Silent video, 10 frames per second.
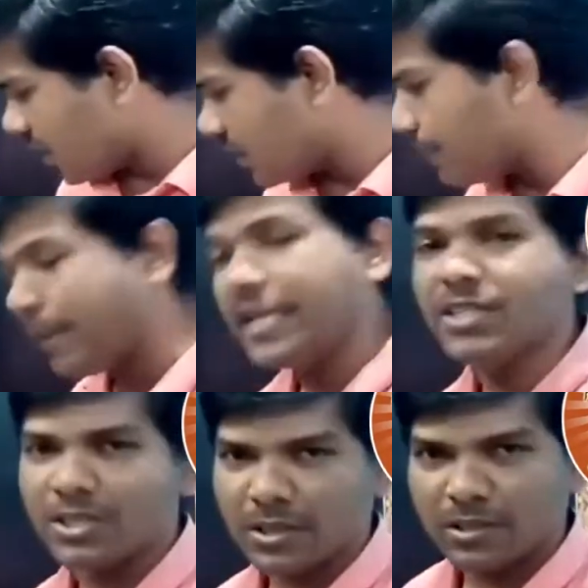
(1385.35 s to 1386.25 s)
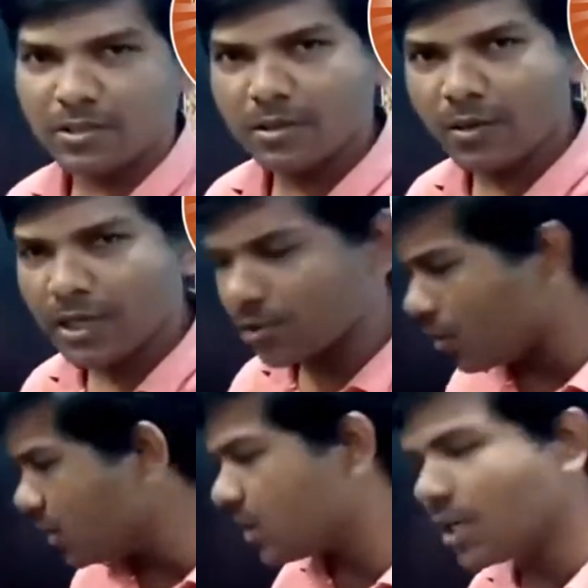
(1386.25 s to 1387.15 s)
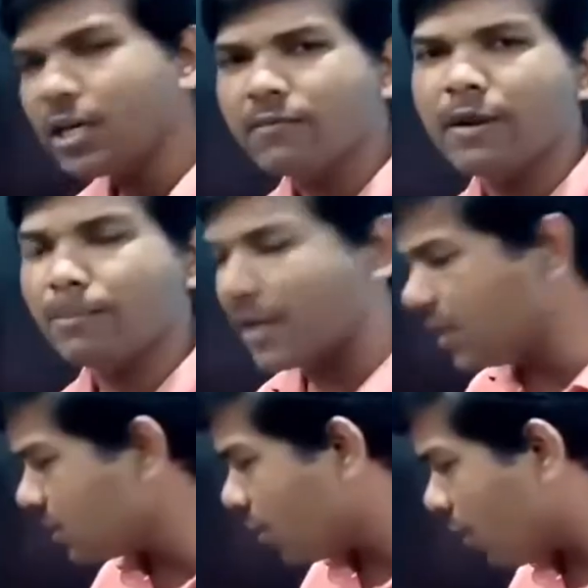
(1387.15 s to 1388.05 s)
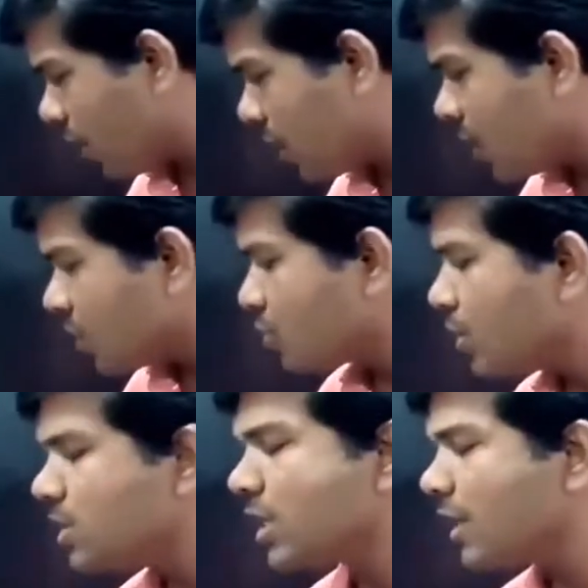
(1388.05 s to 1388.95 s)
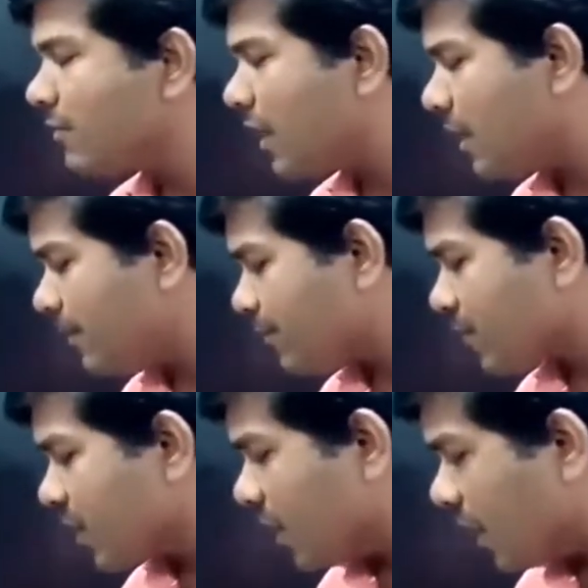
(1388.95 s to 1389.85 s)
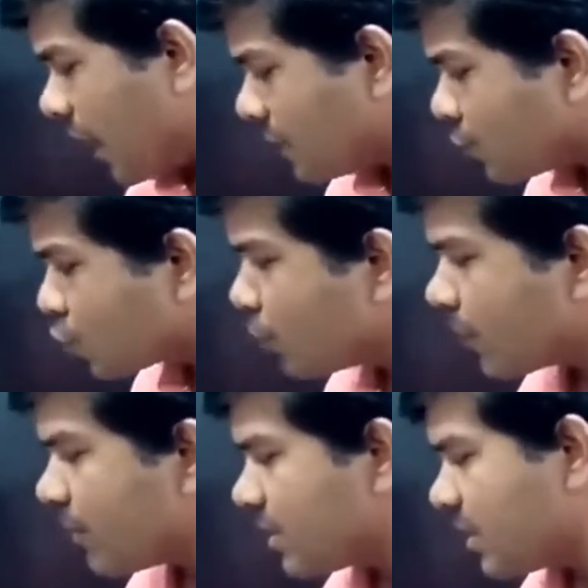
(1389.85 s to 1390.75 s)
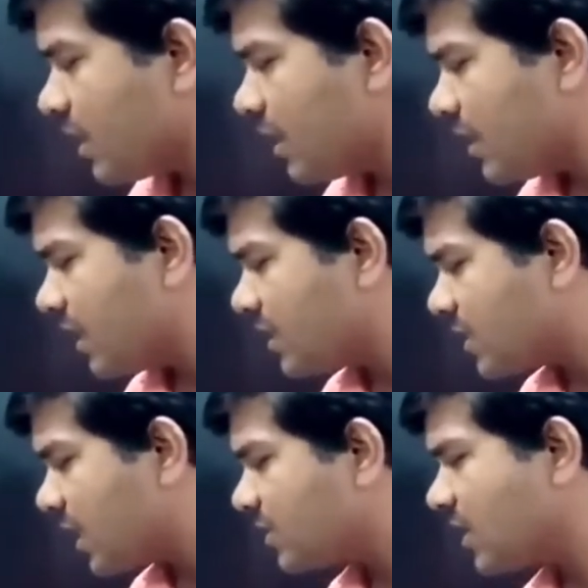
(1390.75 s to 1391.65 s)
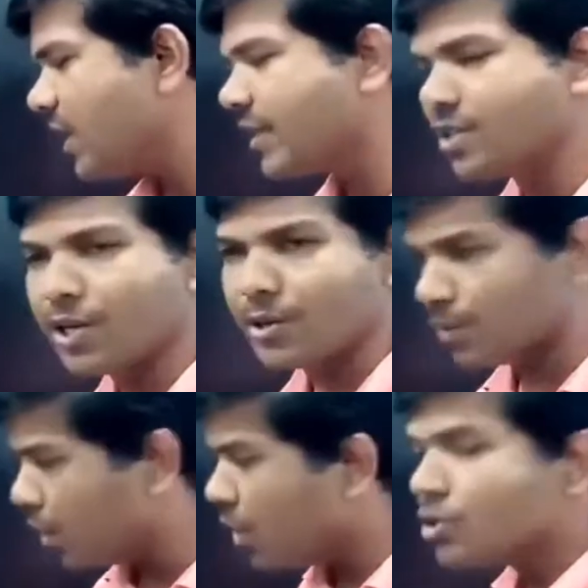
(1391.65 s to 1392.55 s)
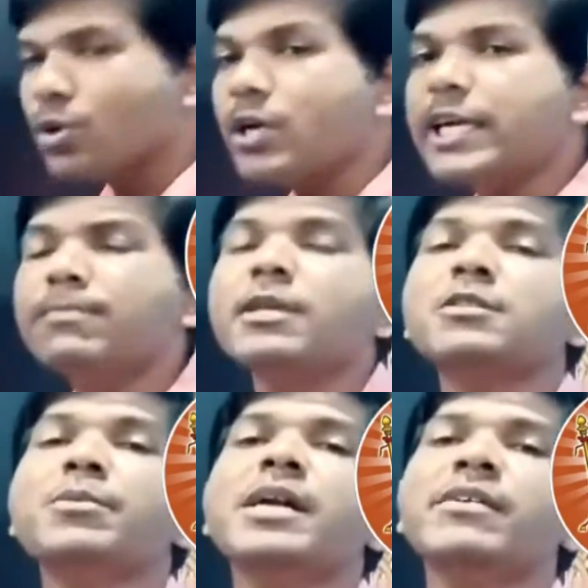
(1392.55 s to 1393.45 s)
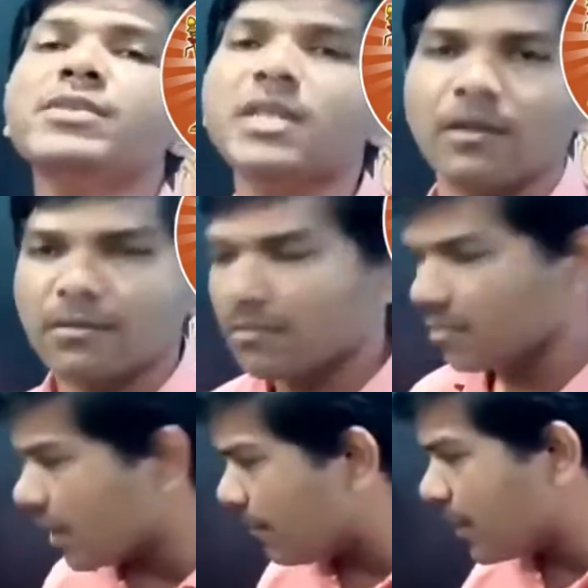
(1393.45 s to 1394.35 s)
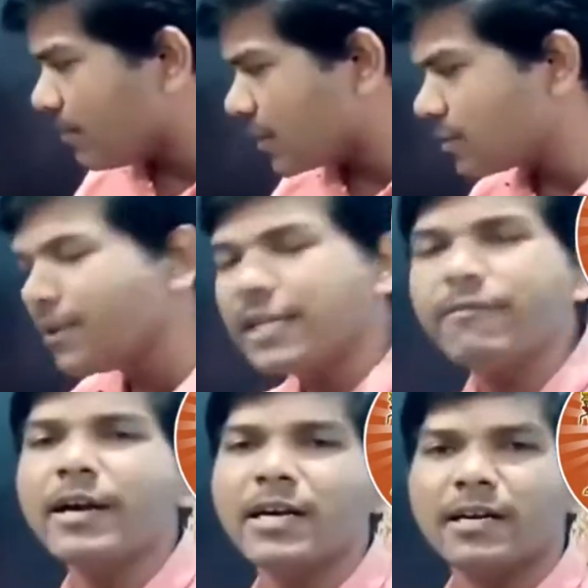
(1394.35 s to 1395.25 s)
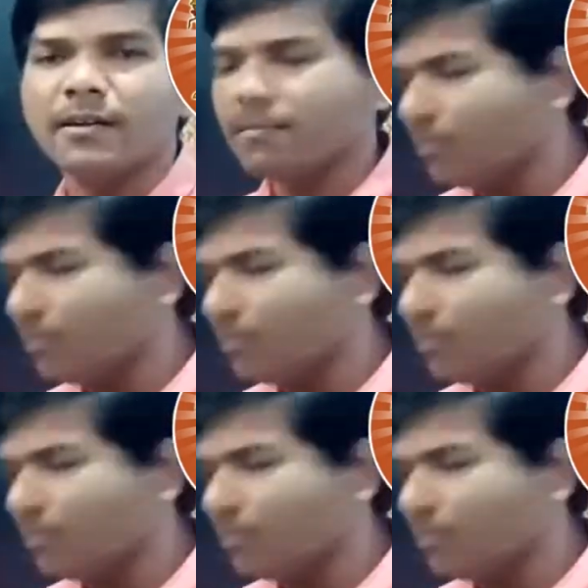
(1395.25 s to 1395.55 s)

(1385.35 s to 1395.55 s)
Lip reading: They punish. Okay, judiciary will punish or judiciary will also supervise the legislature and executive. So it must be a division, must be divided.